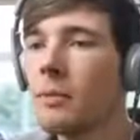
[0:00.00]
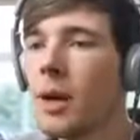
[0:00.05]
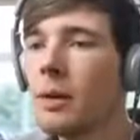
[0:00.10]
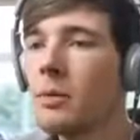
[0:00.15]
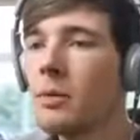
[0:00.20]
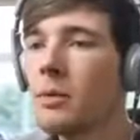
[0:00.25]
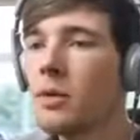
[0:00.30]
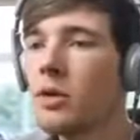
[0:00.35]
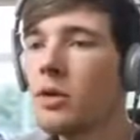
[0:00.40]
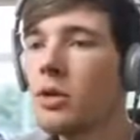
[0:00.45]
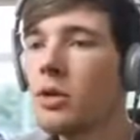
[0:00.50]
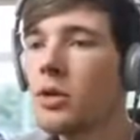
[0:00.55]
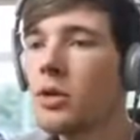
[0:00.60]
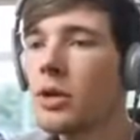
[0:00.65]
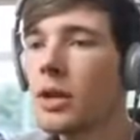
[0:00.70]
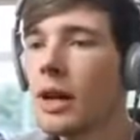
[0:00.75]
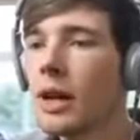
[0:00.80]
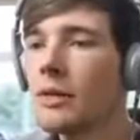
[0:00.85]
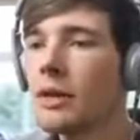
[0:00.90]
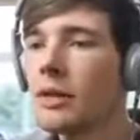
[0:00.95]
maybe we should
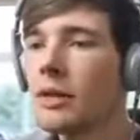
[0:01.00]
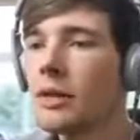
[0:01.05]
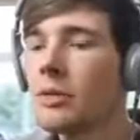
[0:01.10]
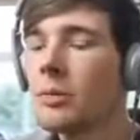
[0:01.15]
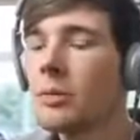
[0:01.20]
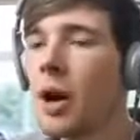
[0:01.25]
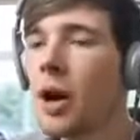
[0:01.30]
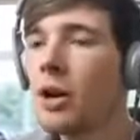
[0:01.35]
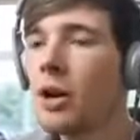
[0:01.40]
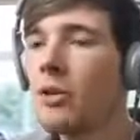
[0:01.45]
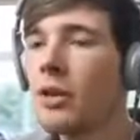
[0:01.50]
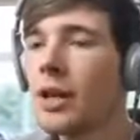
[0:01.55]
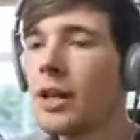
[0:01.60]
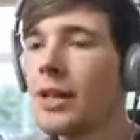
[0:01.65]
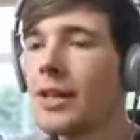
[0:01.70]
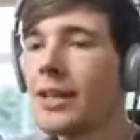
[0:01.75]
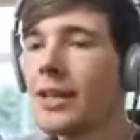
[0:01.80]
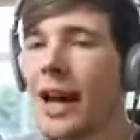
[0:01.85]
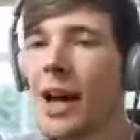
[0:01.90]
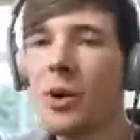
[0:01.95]
just have it
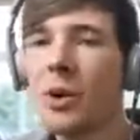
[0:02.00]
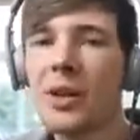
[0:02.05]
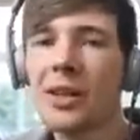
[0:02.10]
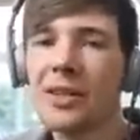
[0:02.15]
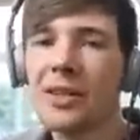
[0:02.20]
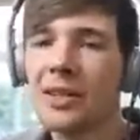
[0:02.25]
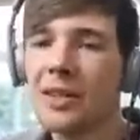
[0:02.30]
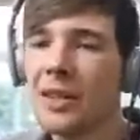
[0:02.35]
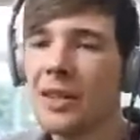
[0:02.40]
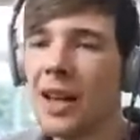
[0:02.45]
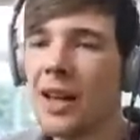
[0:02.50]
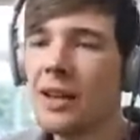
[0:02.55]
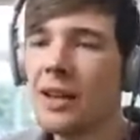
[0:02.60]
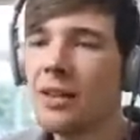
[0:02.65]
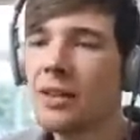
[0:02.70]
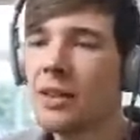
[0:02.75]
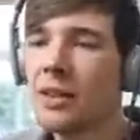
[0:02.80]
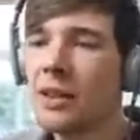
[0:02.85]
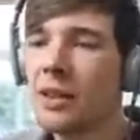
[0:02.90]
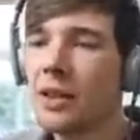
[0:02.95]
spiraling down
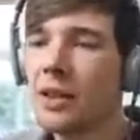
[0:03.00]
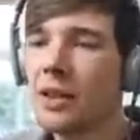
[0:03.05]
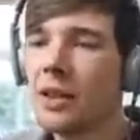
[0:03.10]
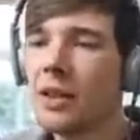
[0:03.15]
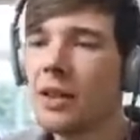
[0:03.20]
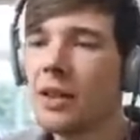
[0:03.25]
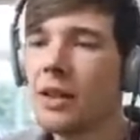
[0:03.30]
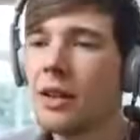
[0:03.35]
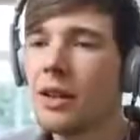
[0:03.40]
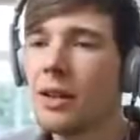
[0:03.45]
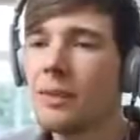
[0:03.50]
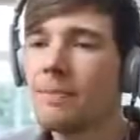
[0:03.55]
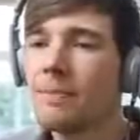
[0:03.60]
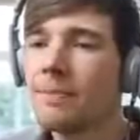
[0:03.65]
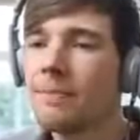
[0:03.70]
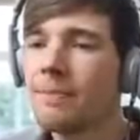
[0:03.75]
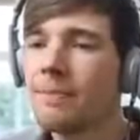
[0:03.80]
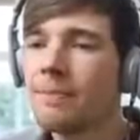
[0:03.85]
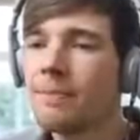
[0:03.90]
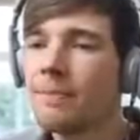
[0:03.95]
instead.
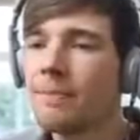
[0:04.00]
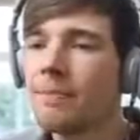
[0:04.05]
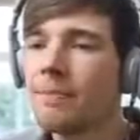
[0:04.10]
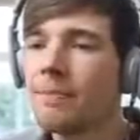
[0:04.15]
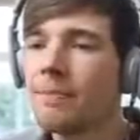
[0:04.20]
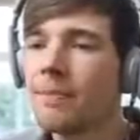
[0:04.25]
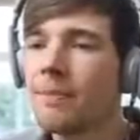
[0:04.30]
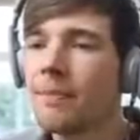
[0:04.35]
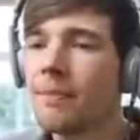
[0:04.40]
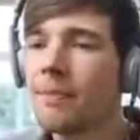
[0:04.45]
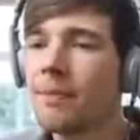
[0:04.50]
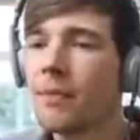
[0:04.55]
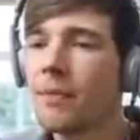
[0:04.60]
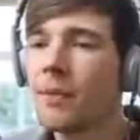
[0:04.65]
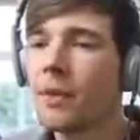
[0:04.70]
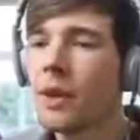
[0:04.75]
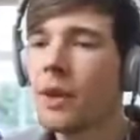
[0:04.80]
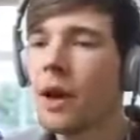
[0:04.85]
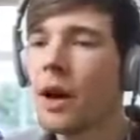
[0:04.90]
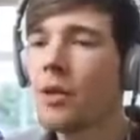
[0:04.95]
Hmm.
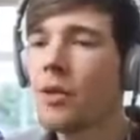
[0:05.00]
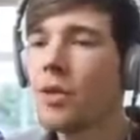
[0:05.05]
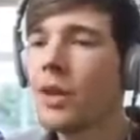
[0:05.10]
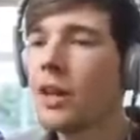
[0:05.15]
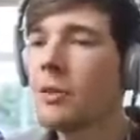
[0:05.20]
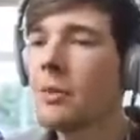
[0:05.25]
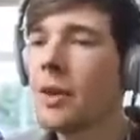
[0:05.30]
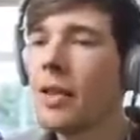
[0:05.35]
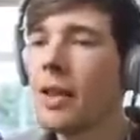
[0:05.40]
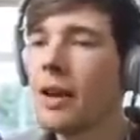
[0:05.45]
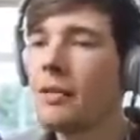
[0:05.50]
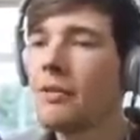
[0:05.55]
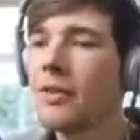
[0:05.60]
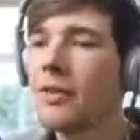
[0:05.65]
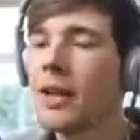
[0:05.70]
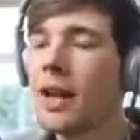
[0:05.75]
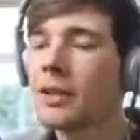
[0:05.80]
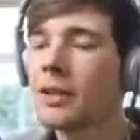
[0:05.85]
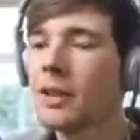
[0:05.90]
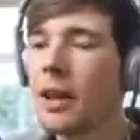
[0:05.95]
I'll think about that
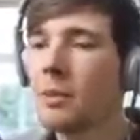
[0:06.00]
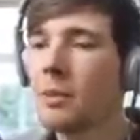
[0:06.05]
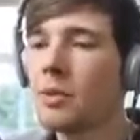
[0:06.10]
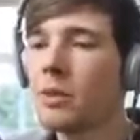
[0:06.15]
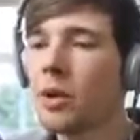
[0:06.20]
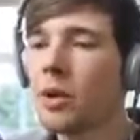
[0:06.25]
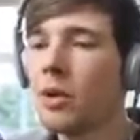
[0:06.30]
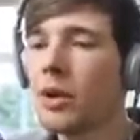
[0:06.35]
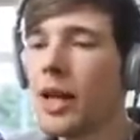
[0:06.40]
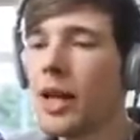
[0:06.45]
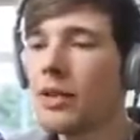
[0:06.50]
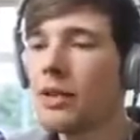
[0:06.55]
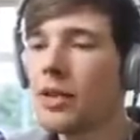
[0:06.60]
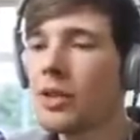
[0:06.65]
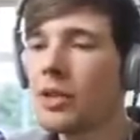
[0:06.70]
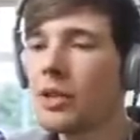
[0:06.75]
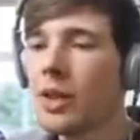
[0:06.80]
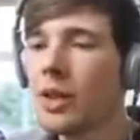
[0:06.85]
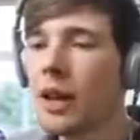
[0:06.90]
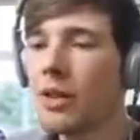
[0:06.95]
for next episode. Let's
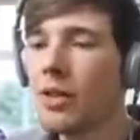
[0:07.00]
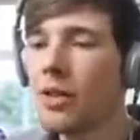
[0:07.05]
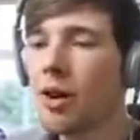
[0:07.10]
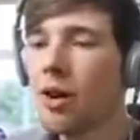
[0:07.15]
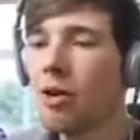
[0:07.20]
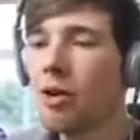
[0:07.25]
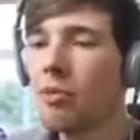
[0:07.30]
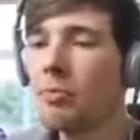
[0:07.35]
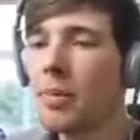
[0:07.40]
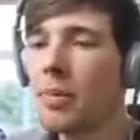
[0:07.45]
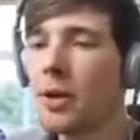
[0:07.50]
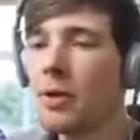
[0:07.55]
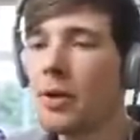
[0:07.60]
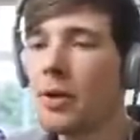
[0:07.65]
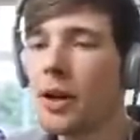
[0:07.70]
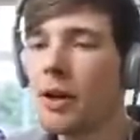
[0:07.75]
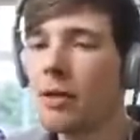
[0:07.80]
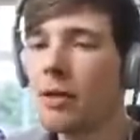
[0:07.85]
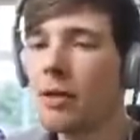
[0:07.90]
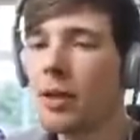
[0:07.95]
just get the whole
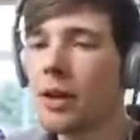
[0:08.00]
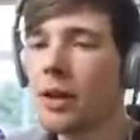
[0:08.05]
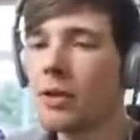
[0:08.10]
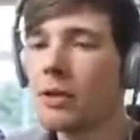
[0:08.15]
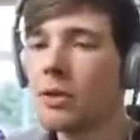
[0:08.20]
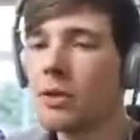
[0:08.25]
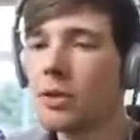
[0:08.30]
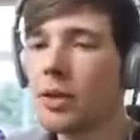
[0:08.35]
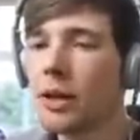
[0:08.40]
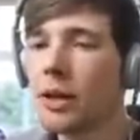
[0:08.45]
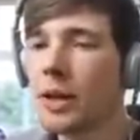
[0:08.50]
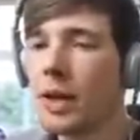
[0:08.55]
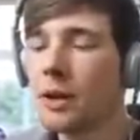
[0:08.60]
building thing sorted